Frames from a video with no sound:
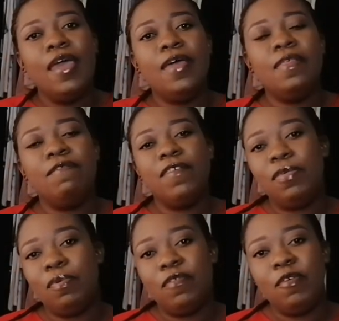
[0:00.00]
And the
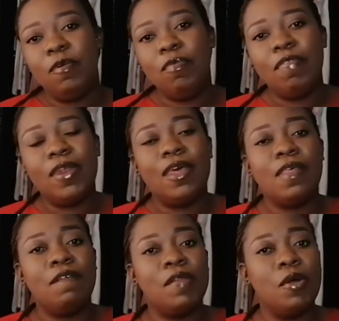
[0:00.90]
fifth perfume is
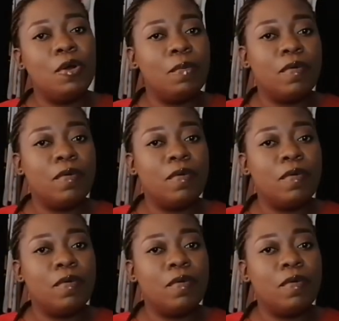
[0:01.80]
another floral